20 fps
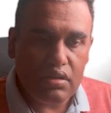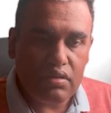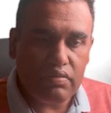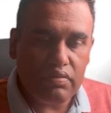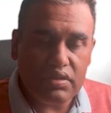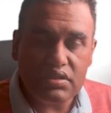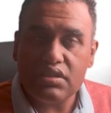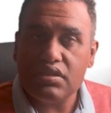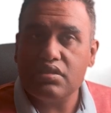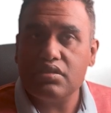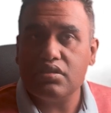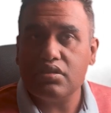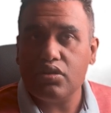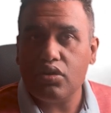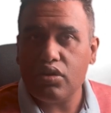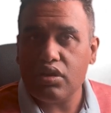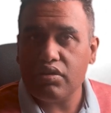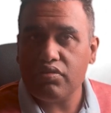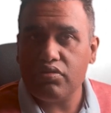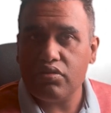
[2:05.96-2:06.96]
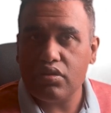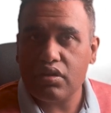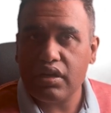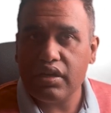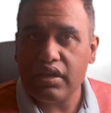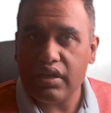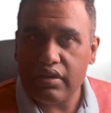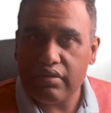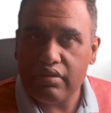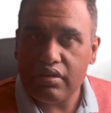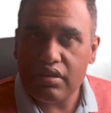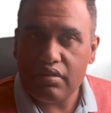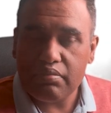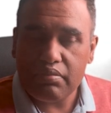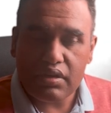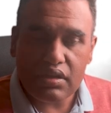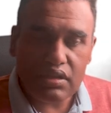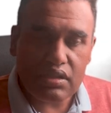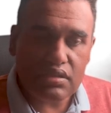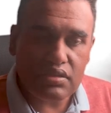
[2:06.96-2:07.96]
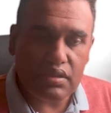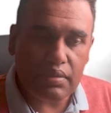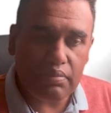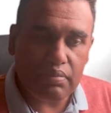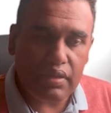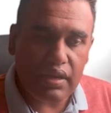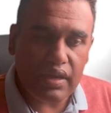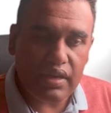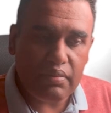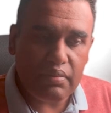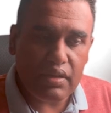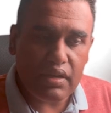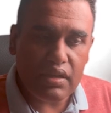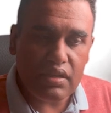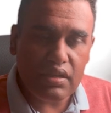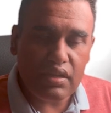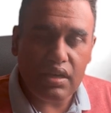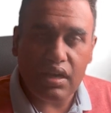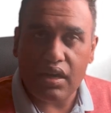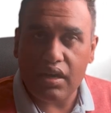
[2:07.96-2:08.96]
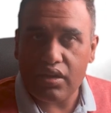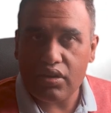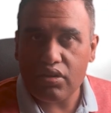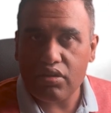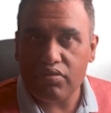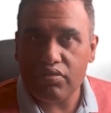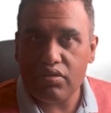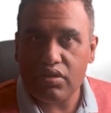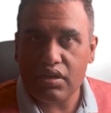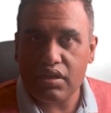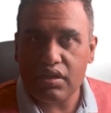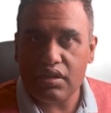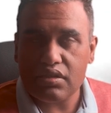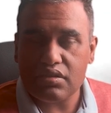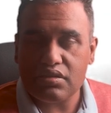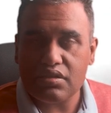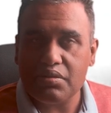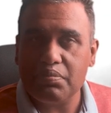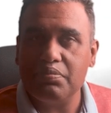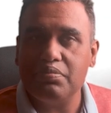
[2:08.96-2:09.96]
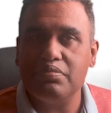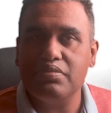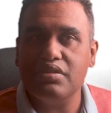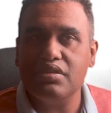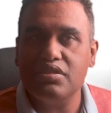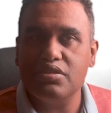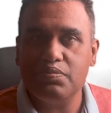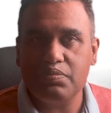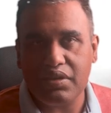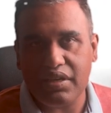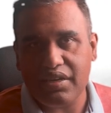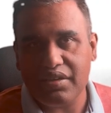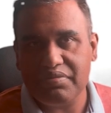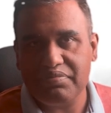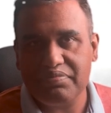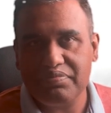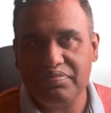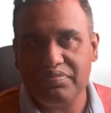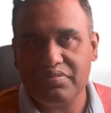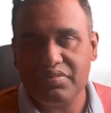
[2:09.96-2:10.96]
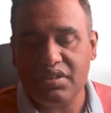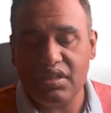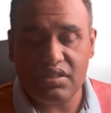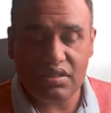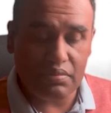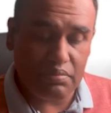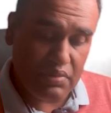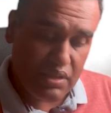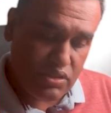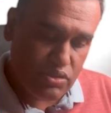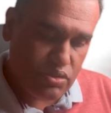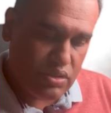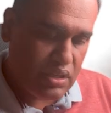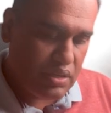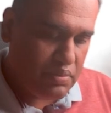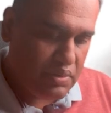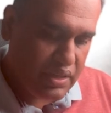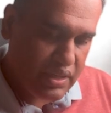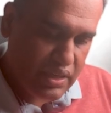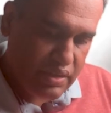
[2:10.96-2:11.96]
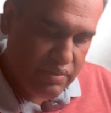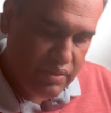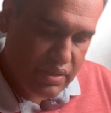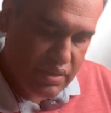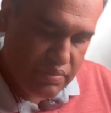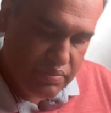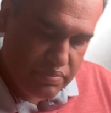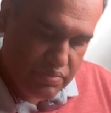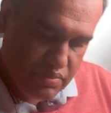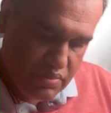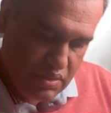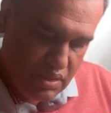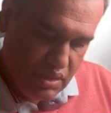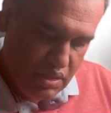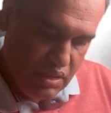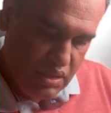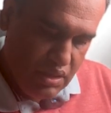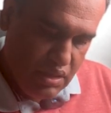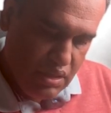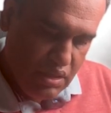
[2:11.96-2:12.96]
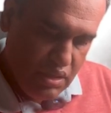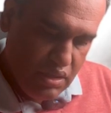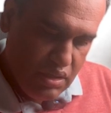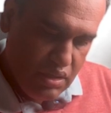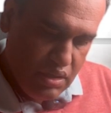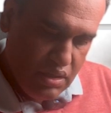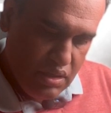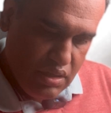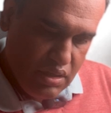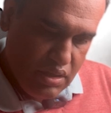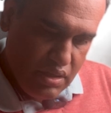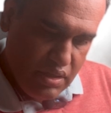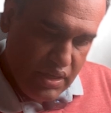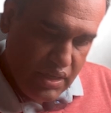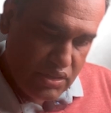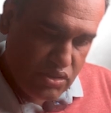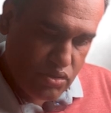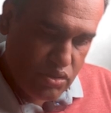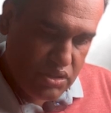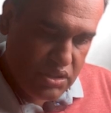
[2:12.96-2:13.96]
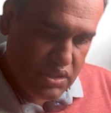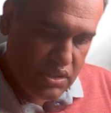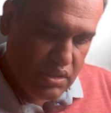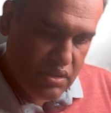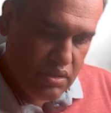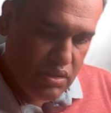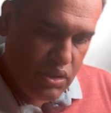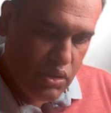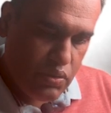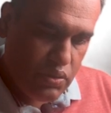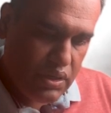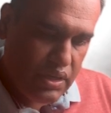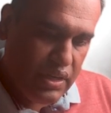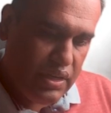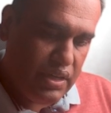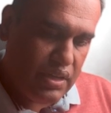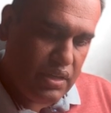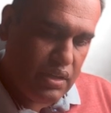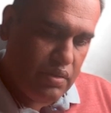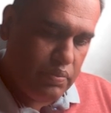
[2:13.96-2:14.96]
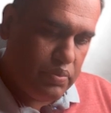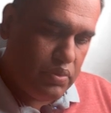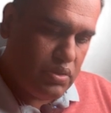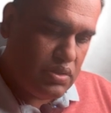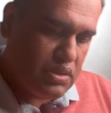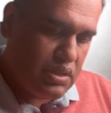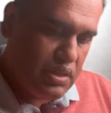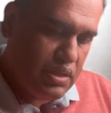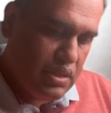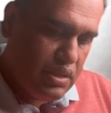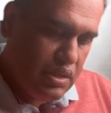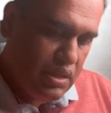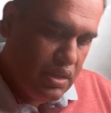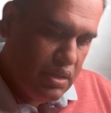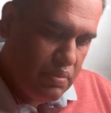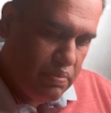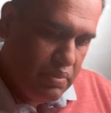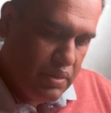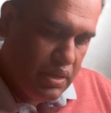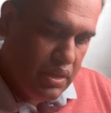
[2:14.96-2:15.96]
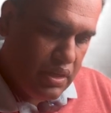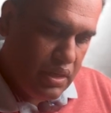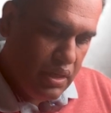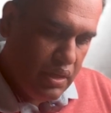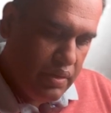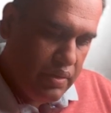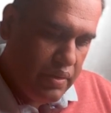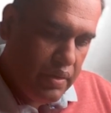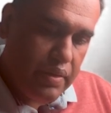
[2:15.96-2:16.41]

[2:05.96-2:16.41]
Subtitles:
which is not a foregut derivative but supplied by the artery of foregut is spleen. It's a mesodermal derivative. Next question. You are an intern posted in the PDR.